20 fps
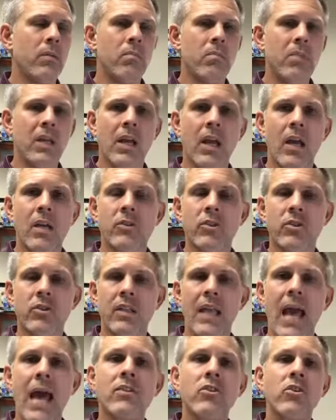because
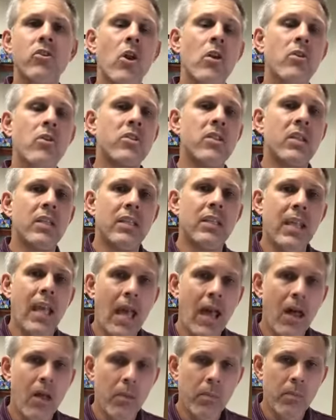that starts to
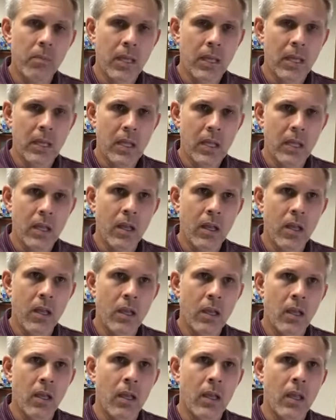tell me
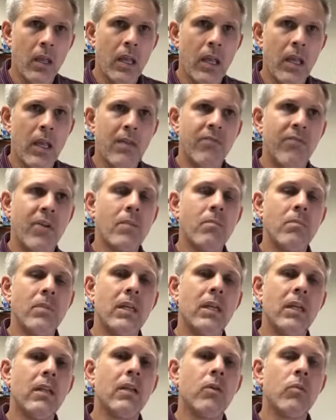if I'm
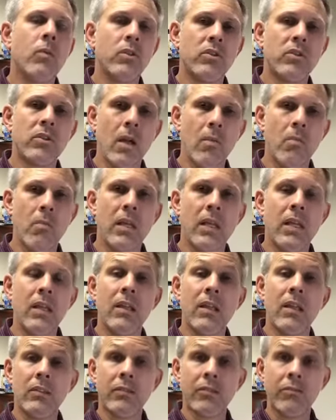dealing with somebody
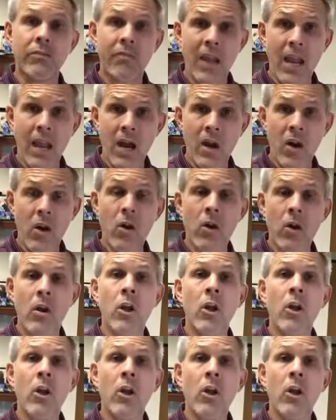that's fair,